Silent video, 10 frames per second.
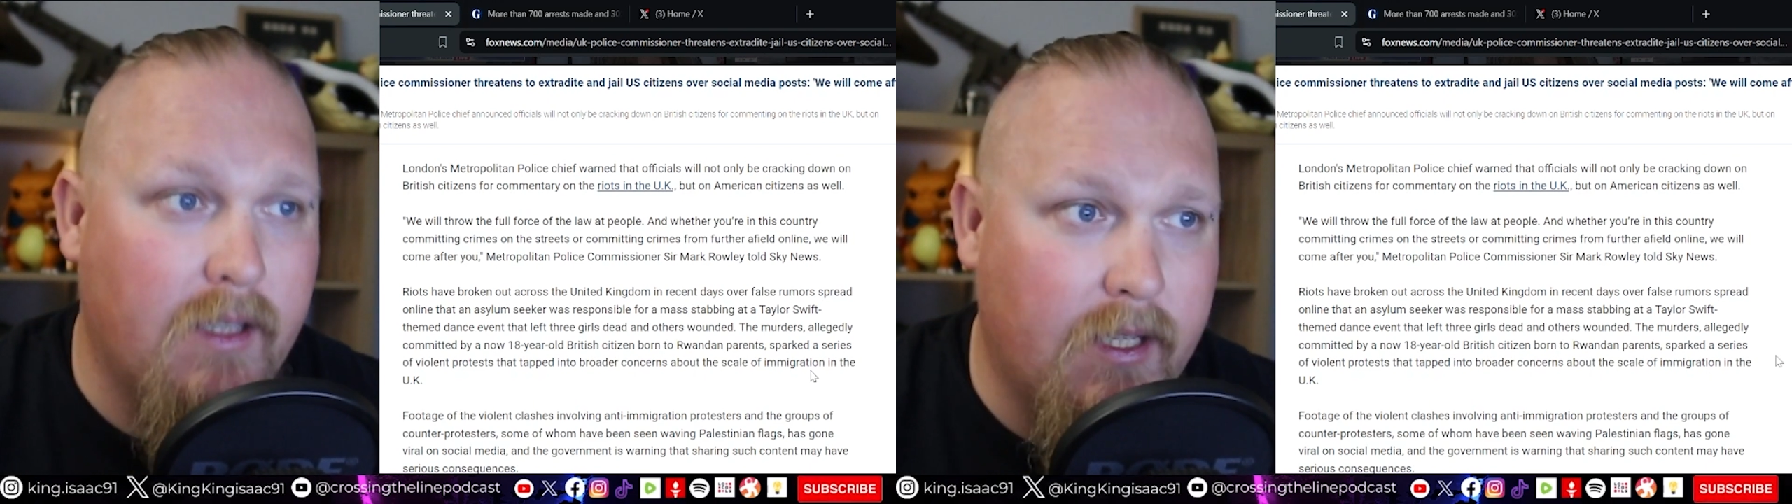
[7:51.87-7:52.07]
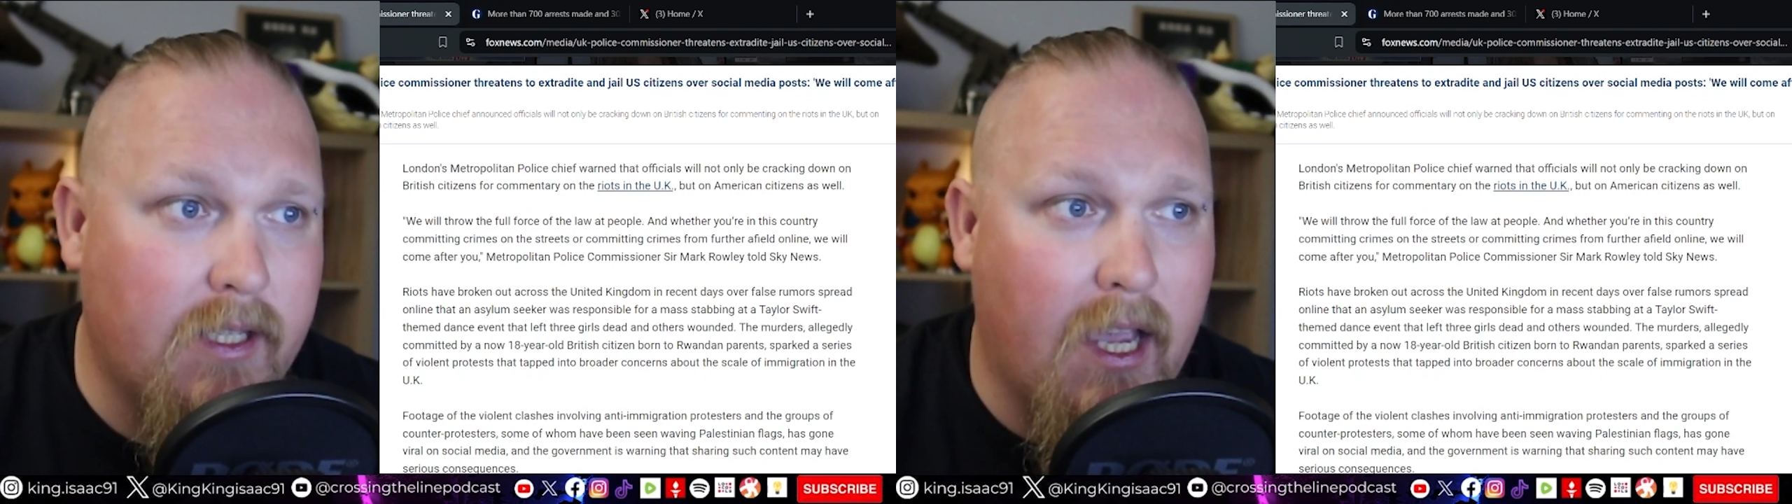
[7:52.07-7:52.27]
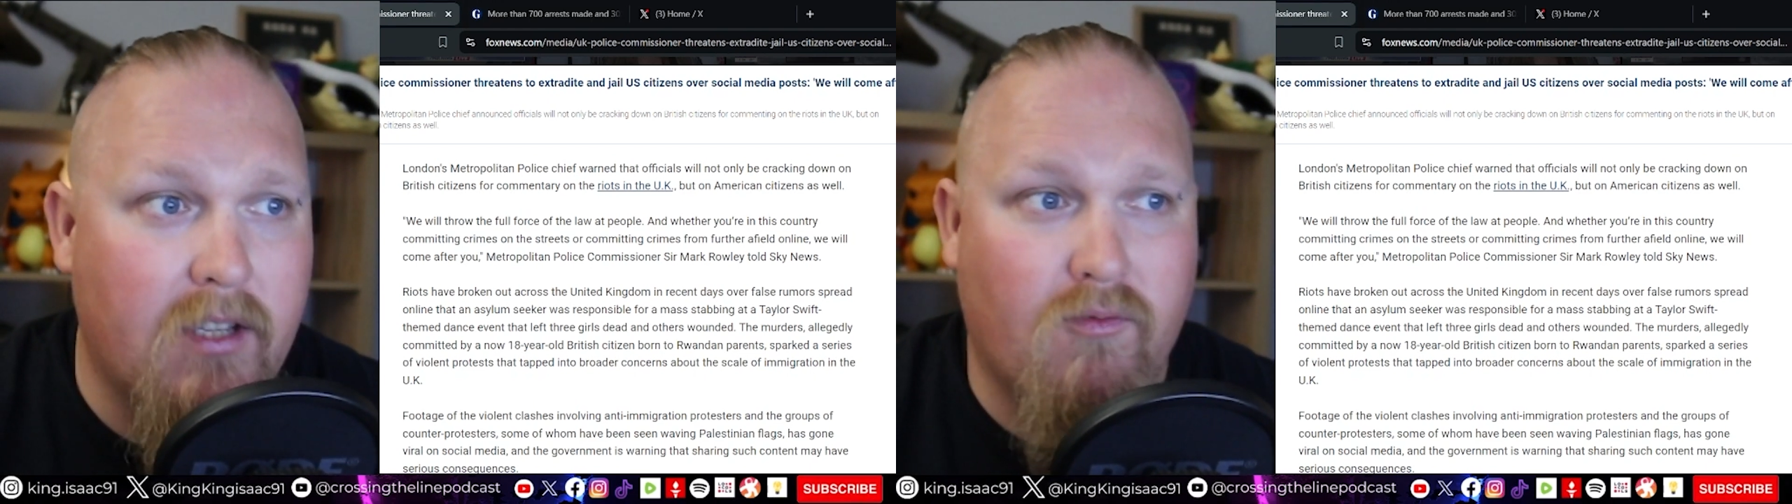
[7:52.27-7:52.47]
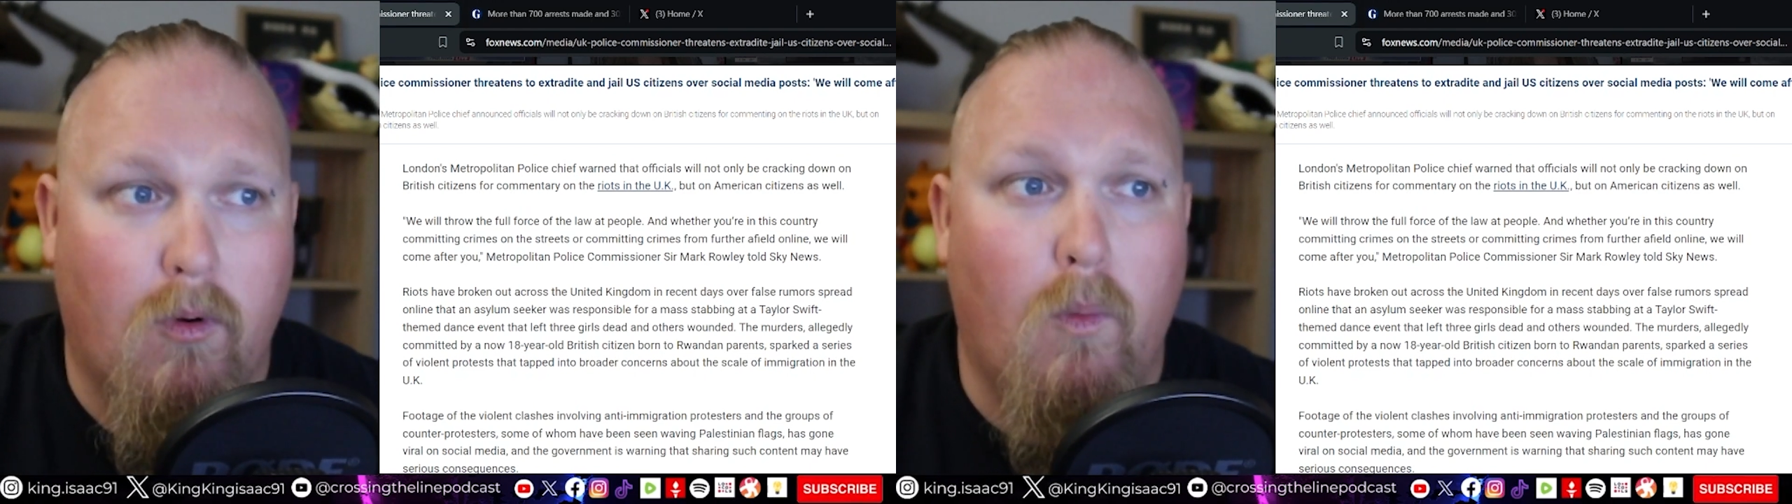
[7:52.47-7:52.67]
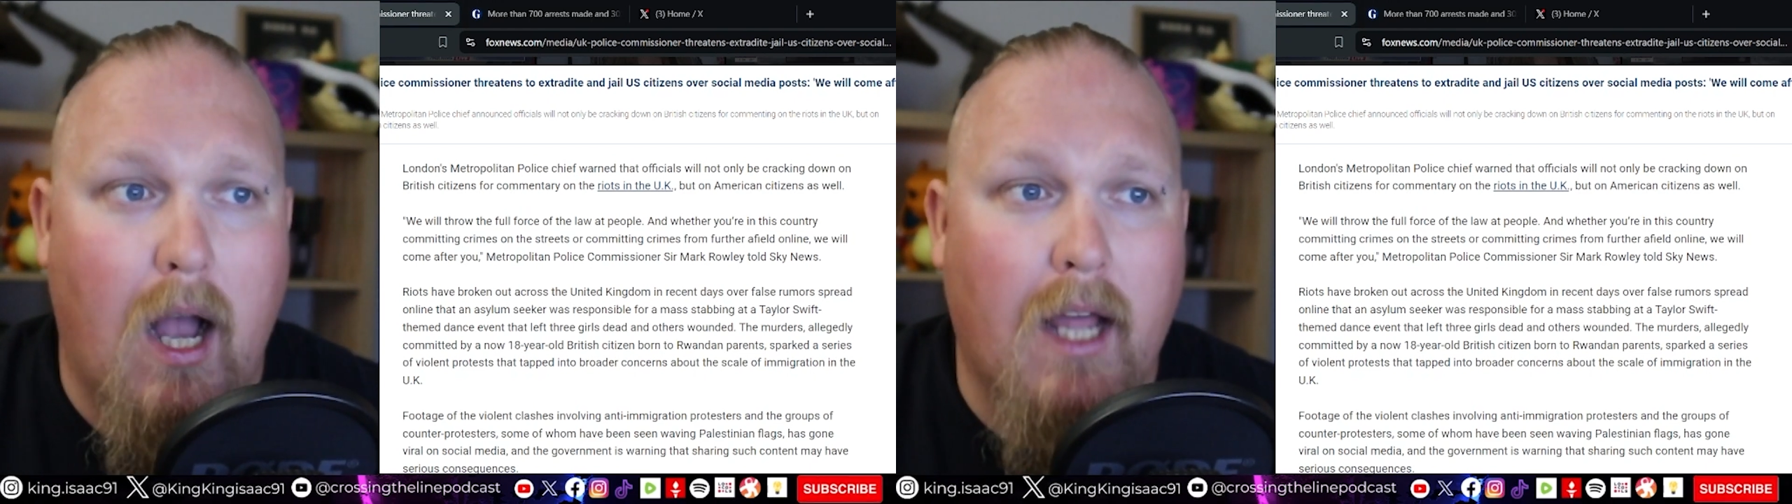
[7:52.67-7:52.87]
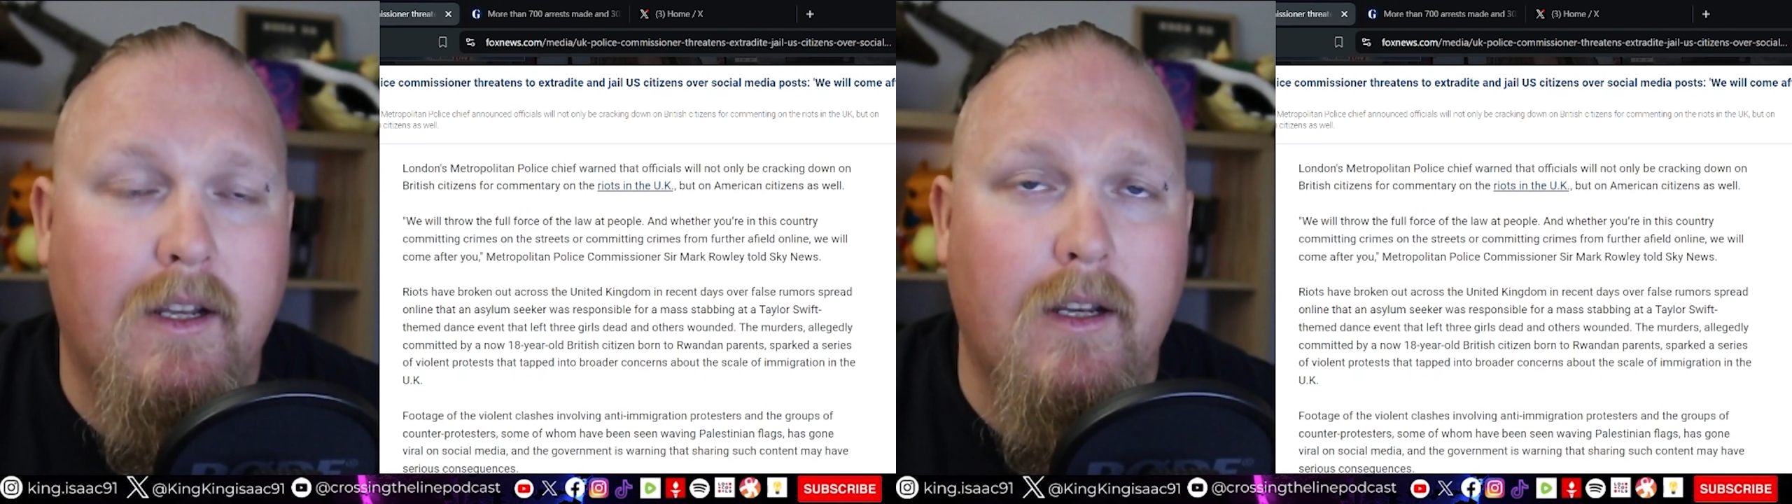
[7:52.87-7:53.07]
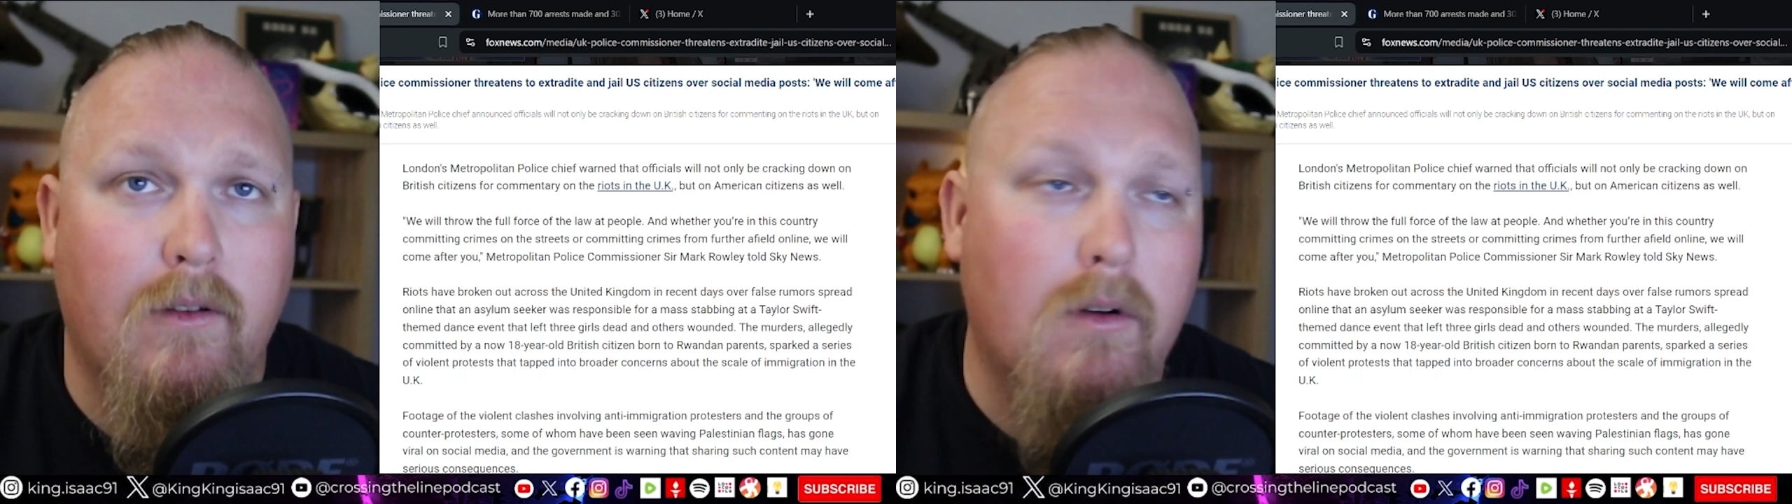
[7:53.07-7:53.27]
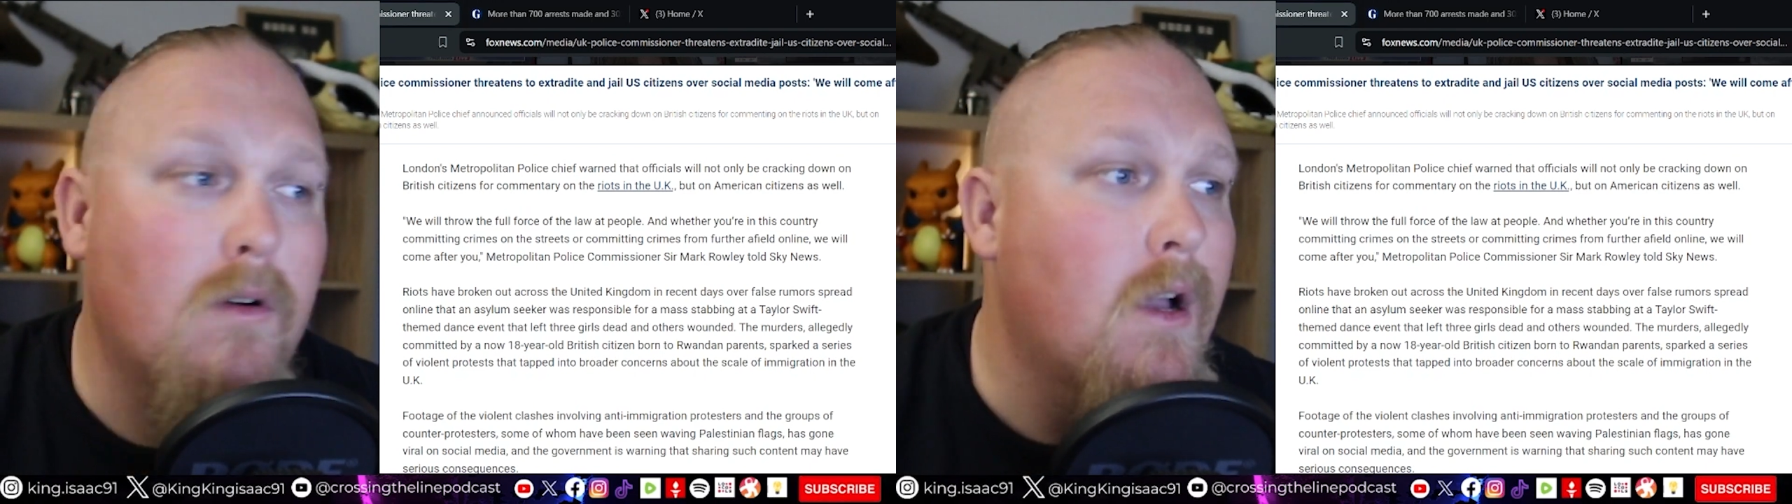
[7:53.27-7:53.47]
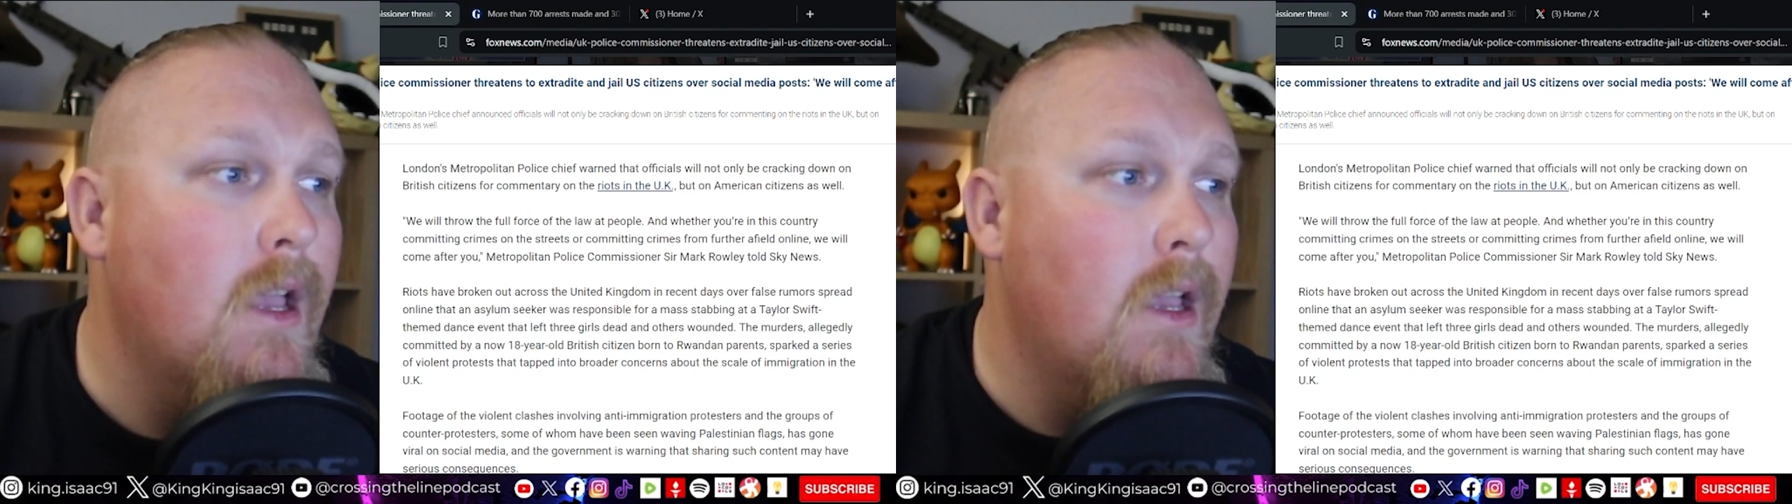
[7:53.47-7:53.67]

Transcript: in this case, Rwandan or,